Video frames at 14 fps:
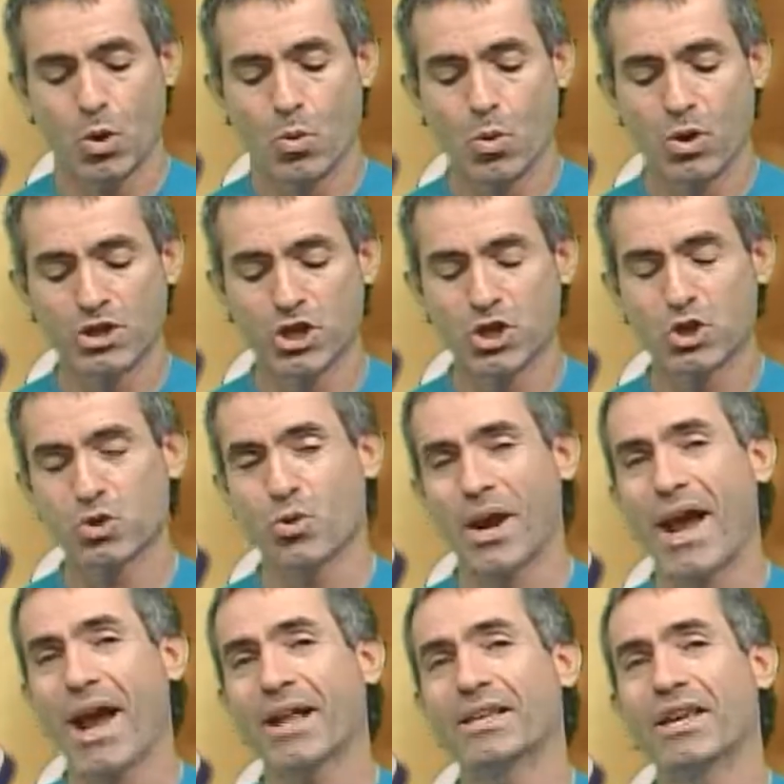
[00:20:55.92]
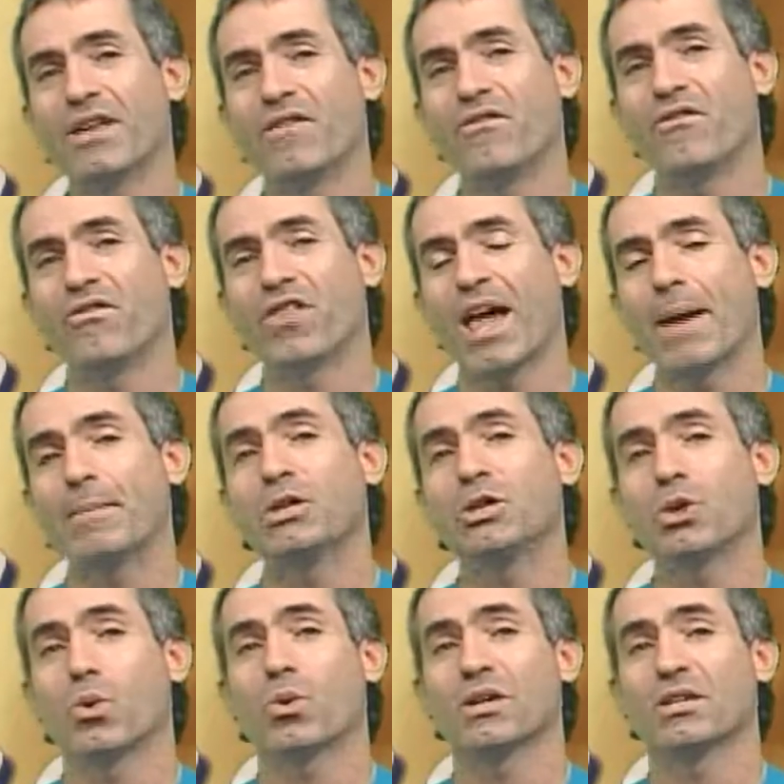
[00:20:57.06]
which attract
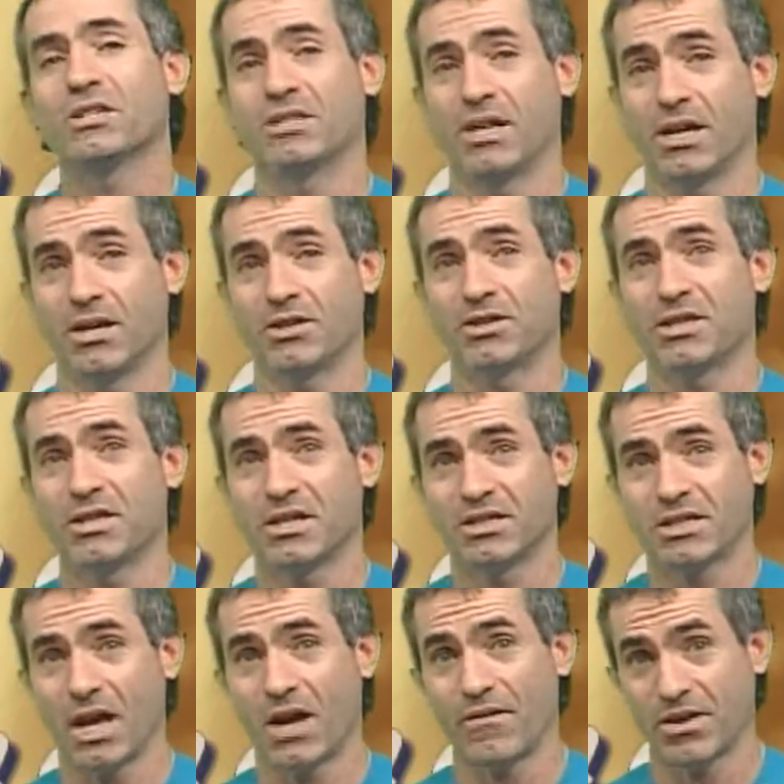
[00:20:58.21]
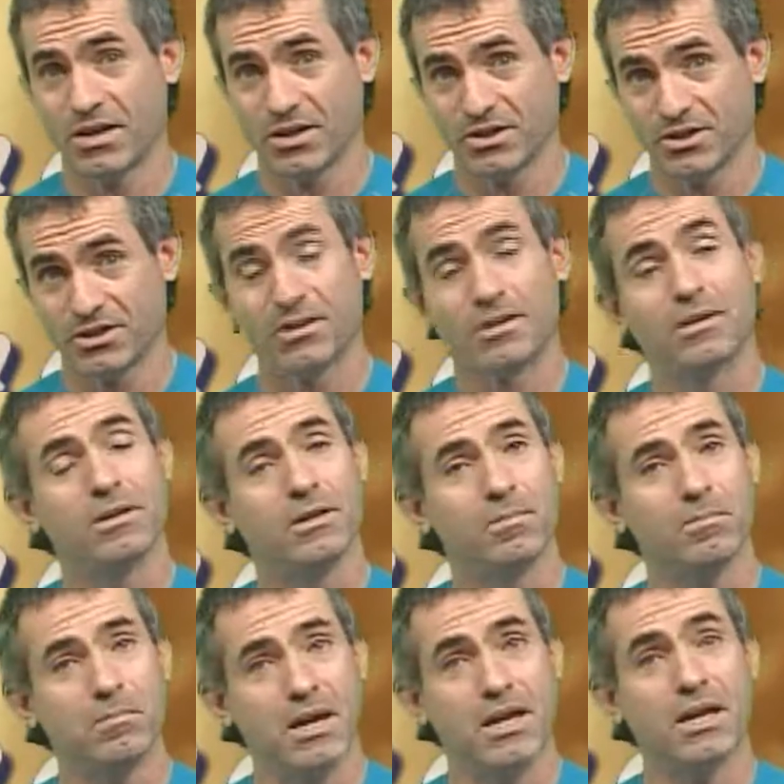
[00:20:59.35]
inflammatory cells to the esophagus,
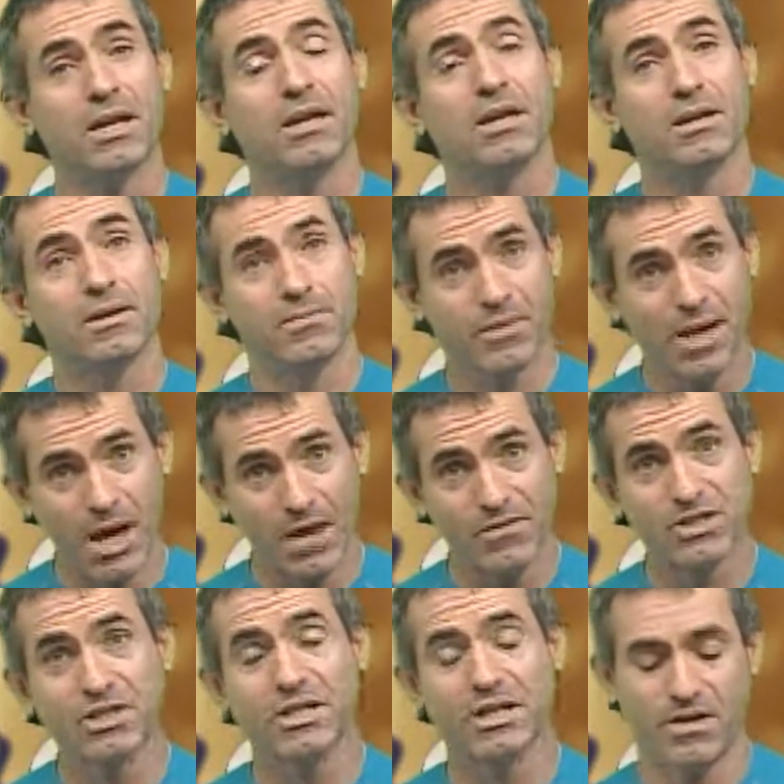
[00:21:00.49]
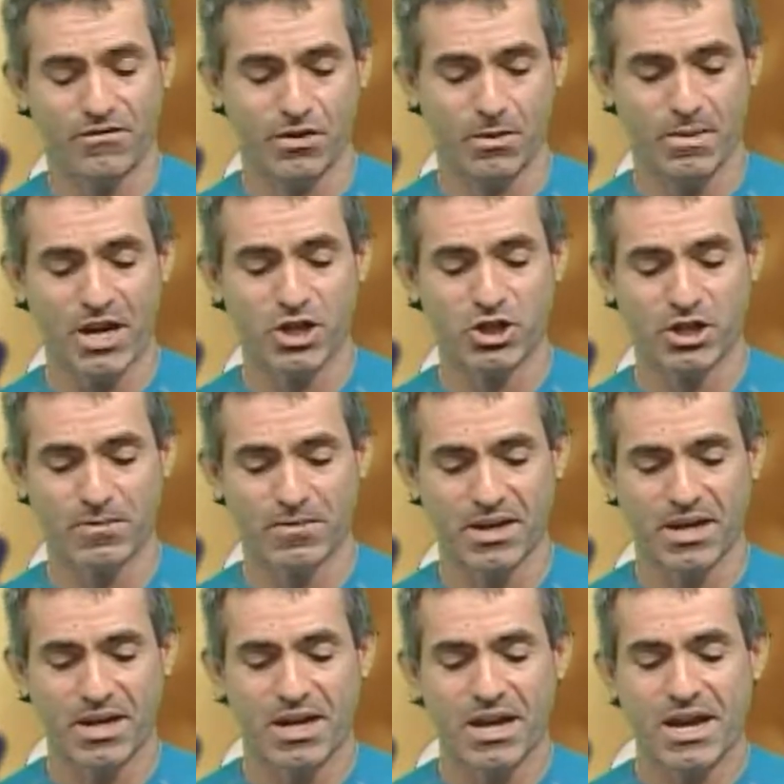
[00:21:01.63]
meaning obviously inflammation.
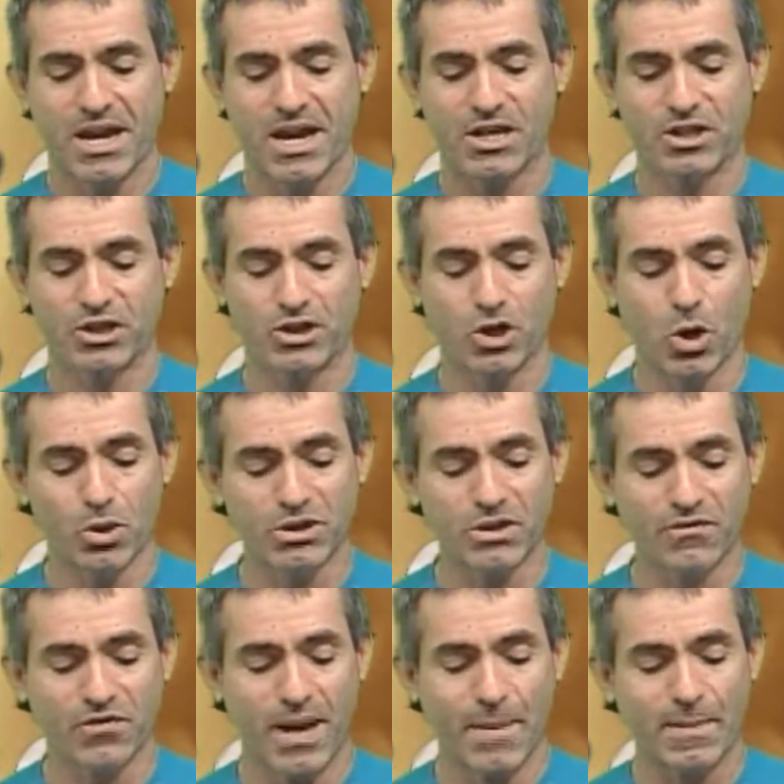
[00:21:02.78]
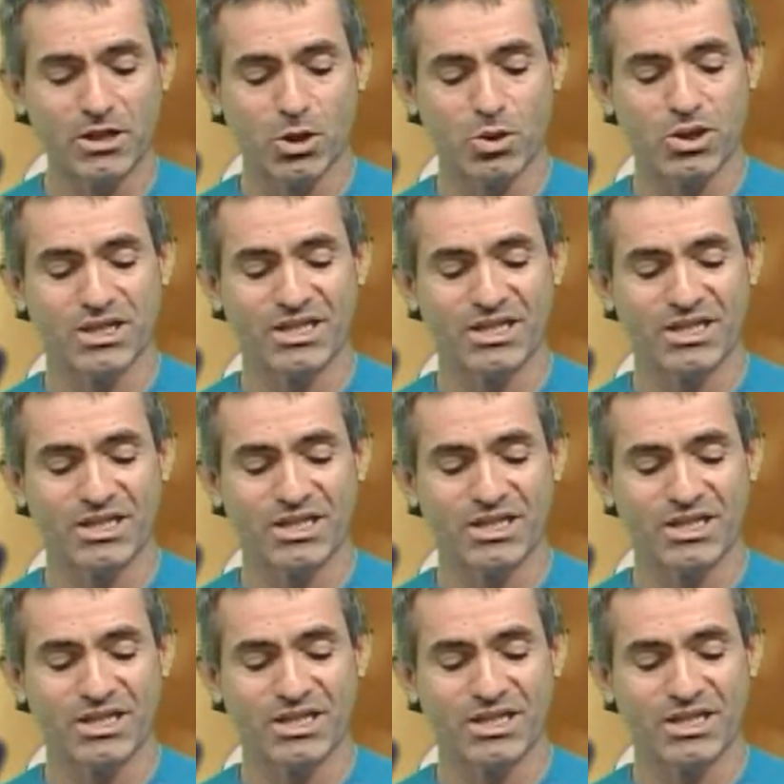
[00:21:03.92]
It is those inflammatory